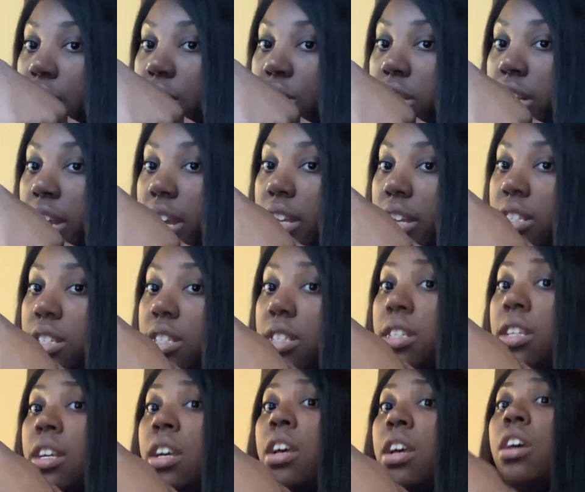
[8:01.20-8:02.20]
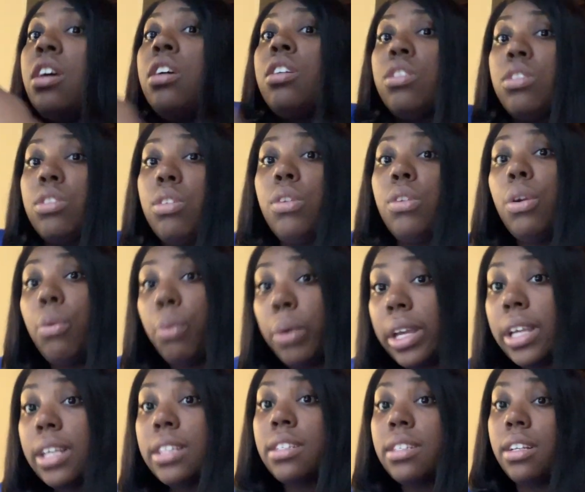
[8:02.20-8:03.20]
sheds, so your
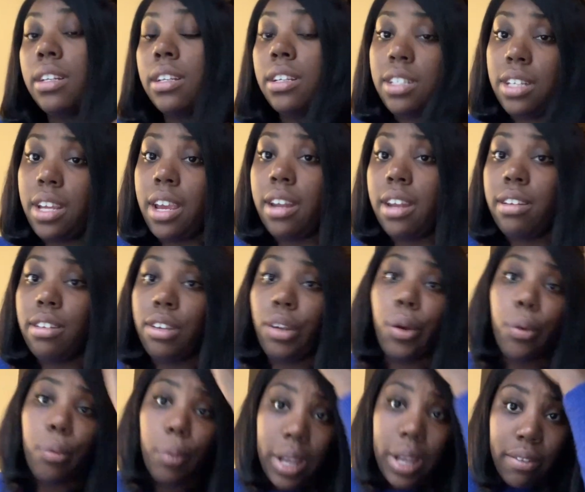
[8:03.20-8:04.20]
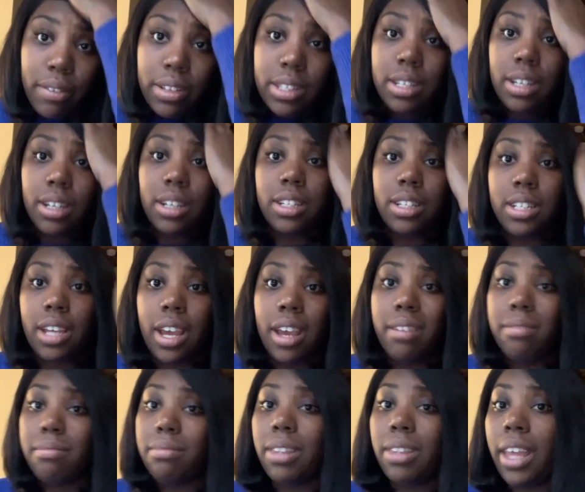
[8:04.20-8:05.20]
wig is gonna shed, your weave is gonna shed.
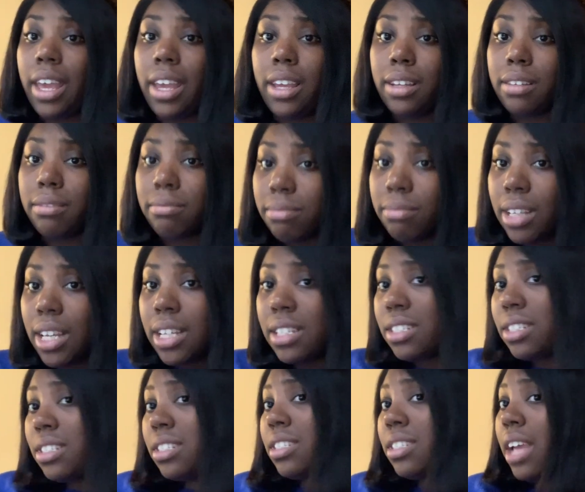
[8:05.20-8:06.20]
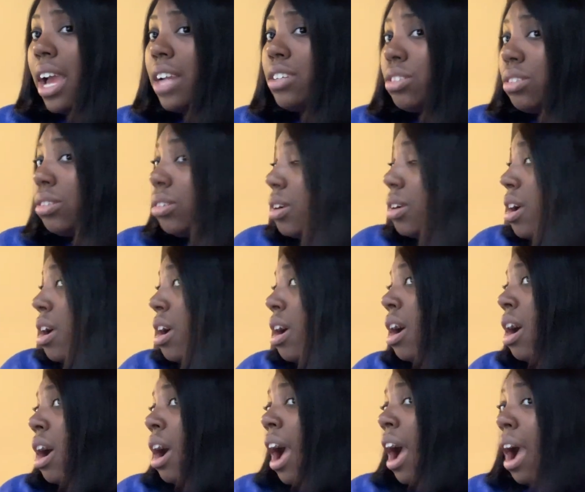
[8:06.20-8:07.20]
Like, it's just natural.
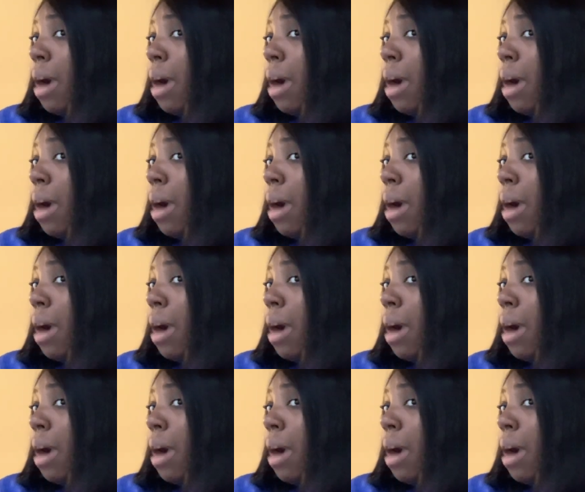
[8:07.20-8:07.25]
I